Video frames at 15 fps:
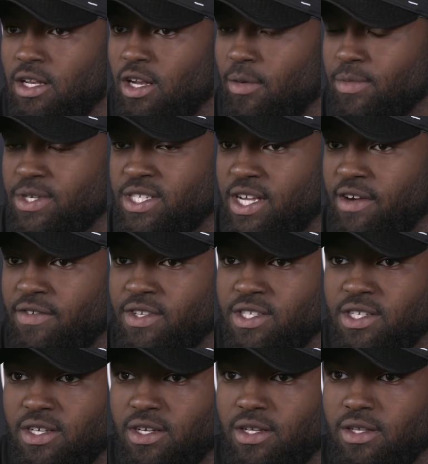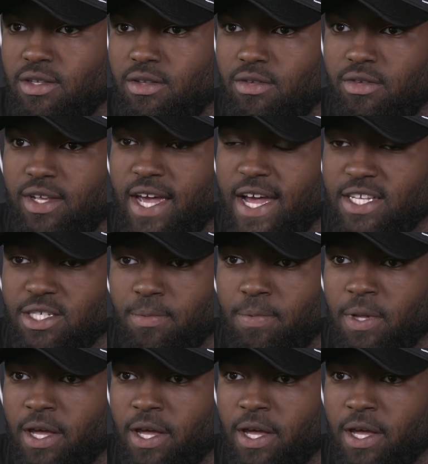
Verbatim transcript: number 7's a gadget